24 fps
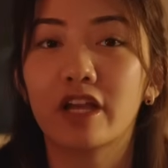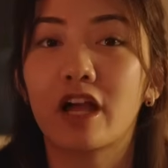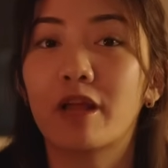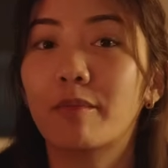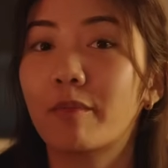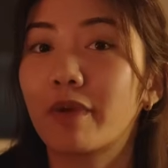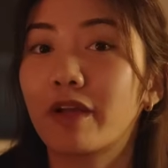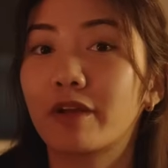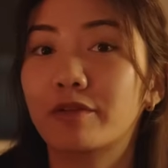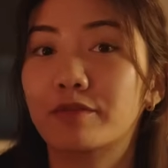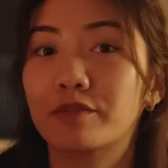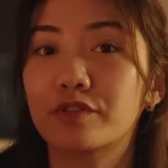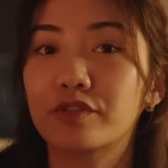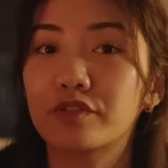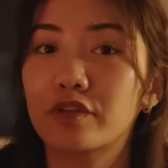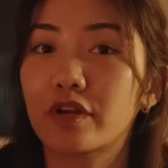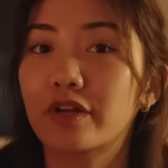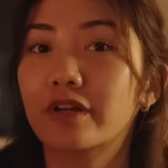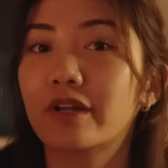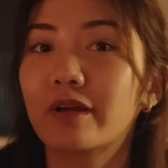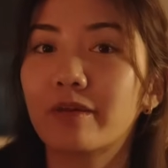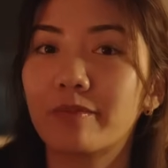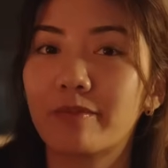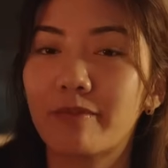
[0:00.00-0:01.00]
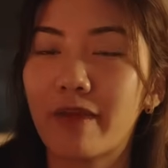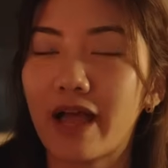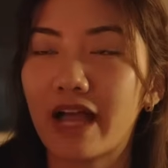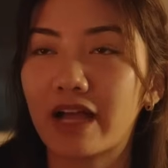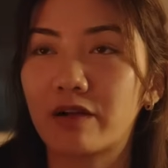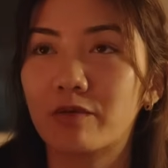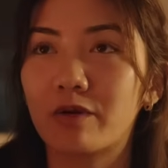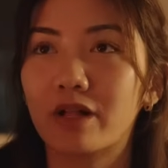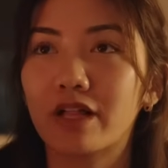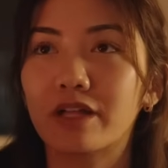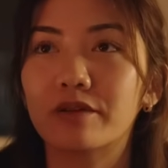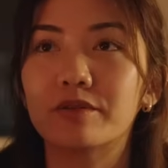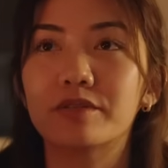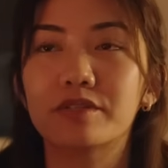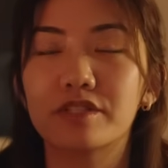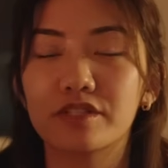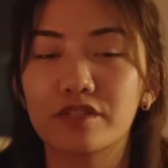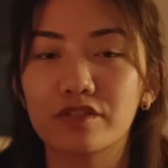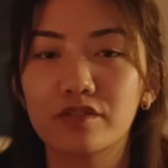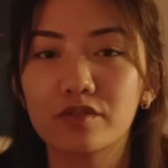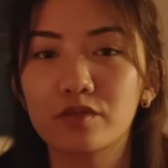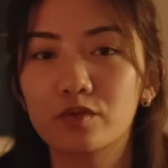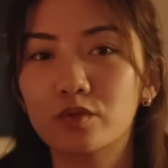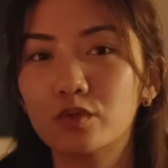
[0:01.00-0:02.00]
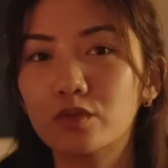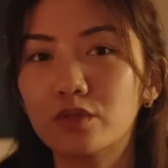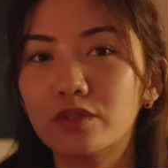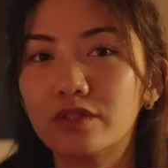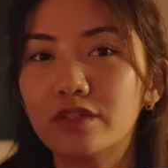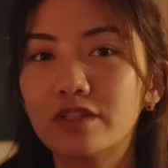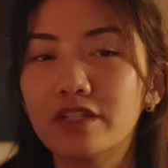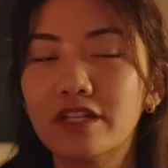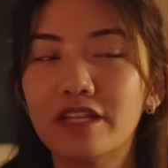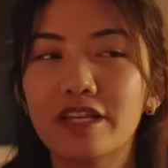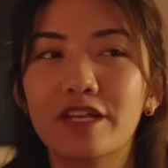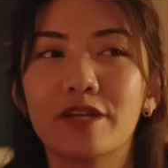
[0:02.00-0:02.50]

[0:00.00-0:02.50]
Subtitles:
on my own startup back while I was in school,